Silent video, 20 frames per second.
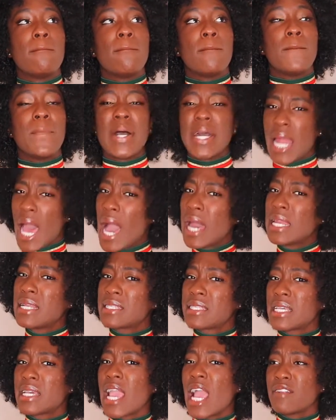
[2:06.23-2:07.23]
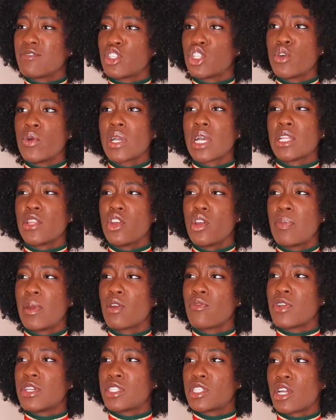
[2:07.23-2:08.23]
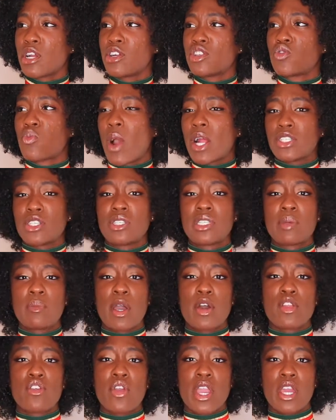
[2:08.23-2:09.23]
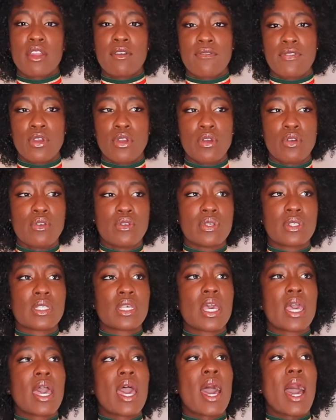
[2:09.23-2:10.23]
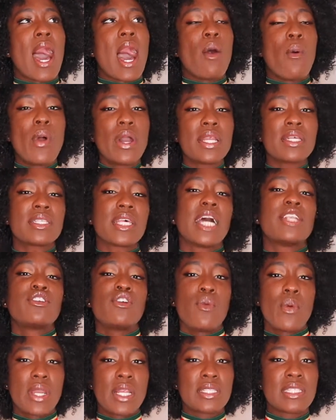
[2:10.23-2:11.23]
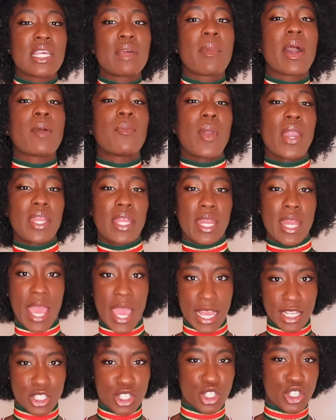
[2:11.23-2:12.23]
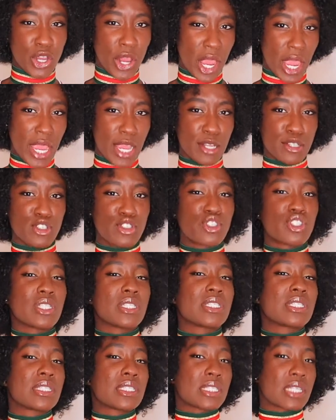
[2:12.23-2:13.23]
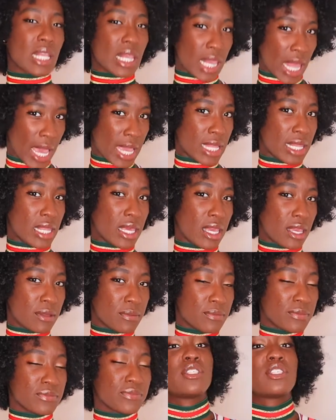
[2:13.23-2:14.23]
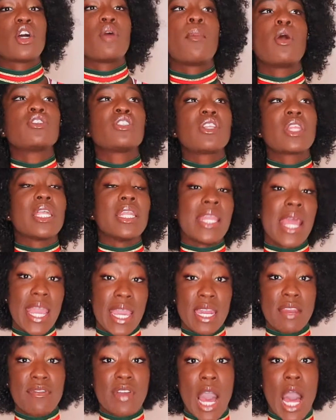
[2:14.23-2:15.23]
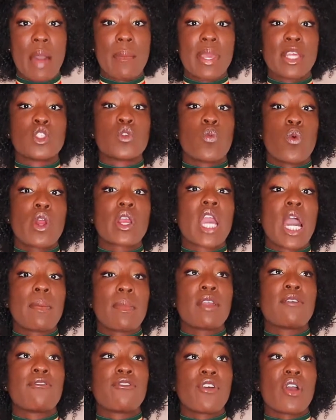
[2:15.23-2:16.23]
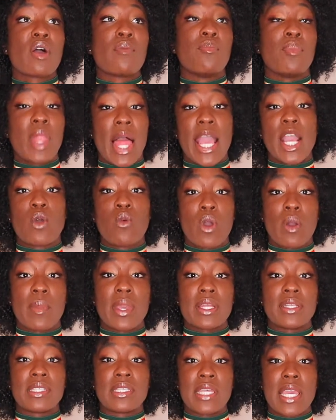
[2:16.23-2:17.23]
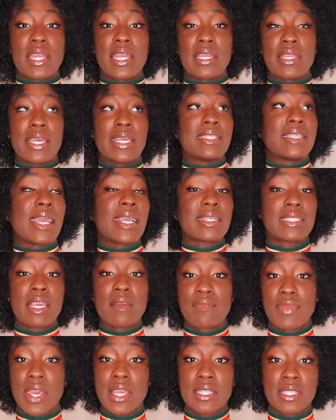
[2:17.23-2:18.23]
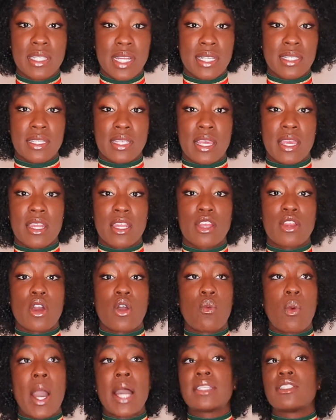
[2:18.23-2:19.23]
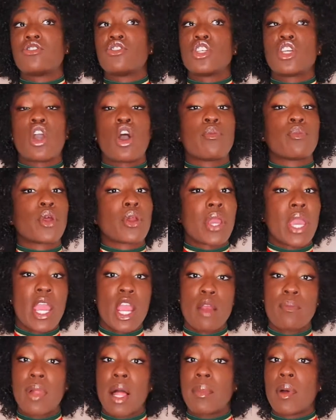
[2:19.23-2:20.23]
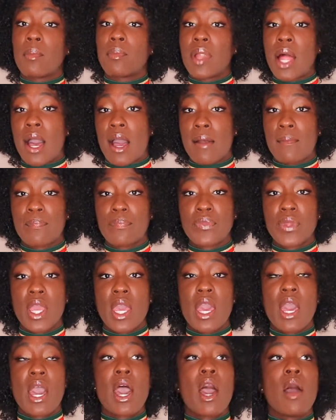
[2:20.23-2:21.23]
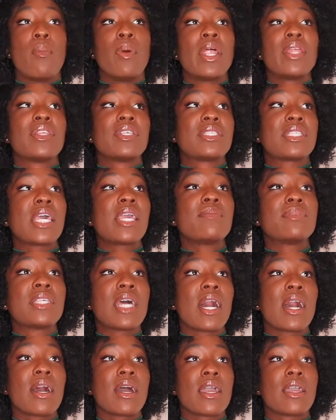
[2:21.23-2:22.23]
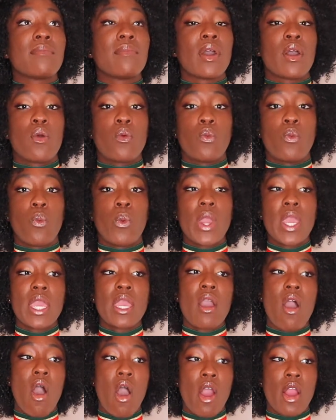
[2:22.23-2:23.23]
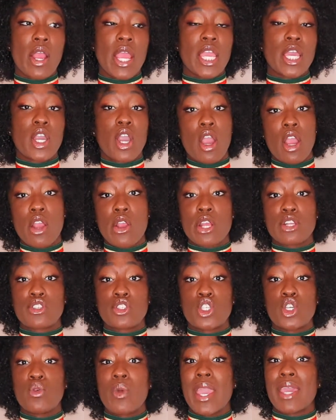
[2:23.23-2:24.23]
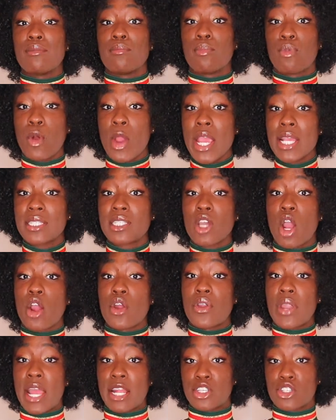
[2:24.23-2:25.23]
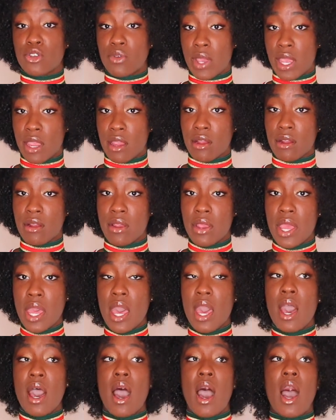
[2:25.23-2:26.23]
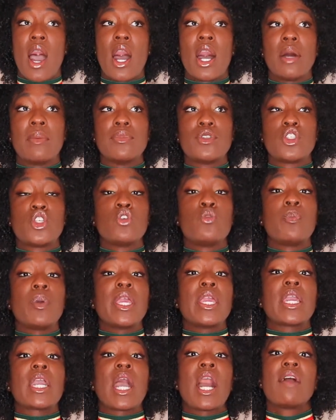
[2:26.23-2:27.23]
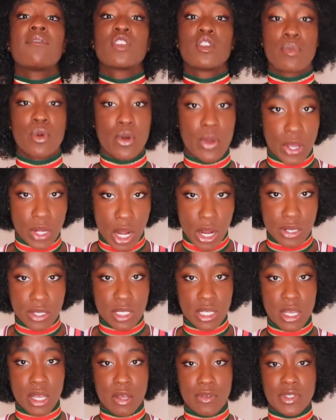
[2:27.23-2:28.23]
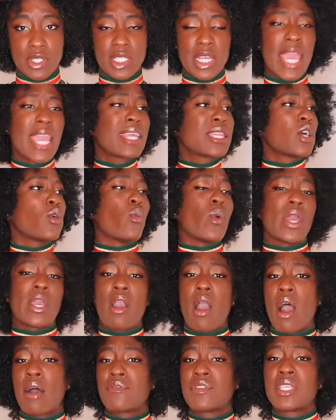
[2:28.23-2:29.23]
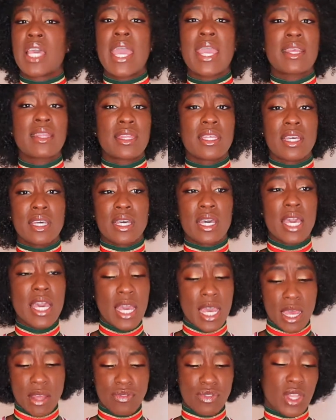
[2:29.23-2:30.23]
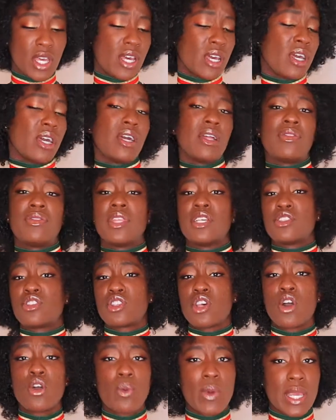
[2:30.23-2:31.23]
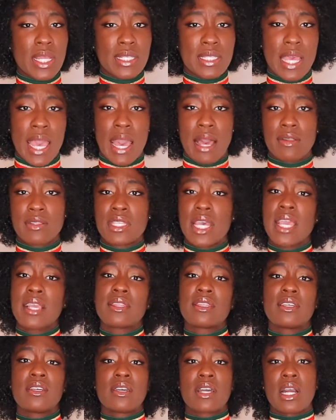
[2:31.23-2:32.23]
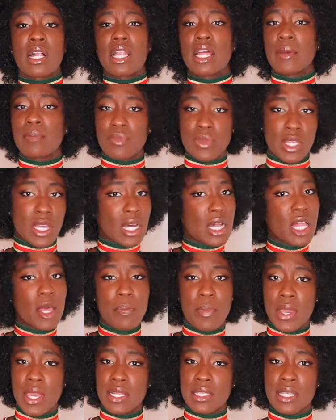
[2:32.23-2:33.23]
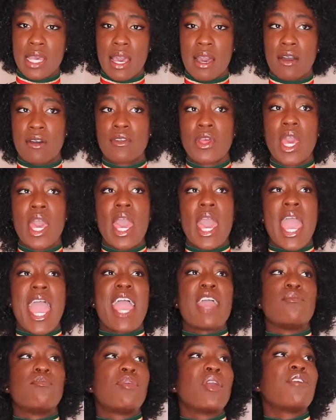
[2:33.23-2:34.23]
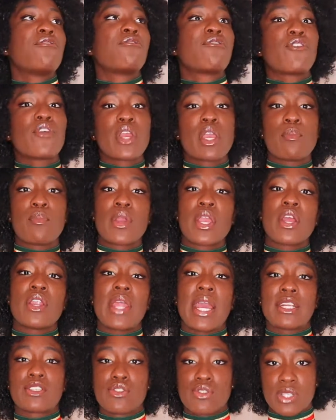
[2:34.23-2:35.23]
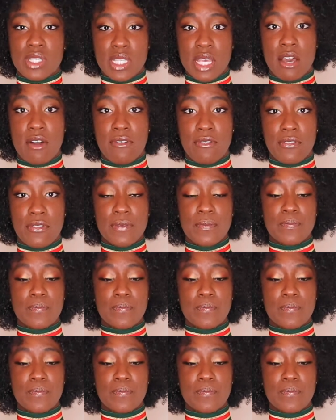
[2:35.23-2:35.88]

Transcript: But honestly, after doing a little bit of research, watching some other interviews, I do want to say my opinion has changed slightly. So most of the negative comments were coming from black women stating the exact same things that I said. Why isn't she combing her hair, blah, blah, blah. But at the same time, we are encouraged to embrace our natural hair, to be comfortable in ourselves, take the wig off, take the sew-ins out, take the clip-ins out, and be free and be your natural self.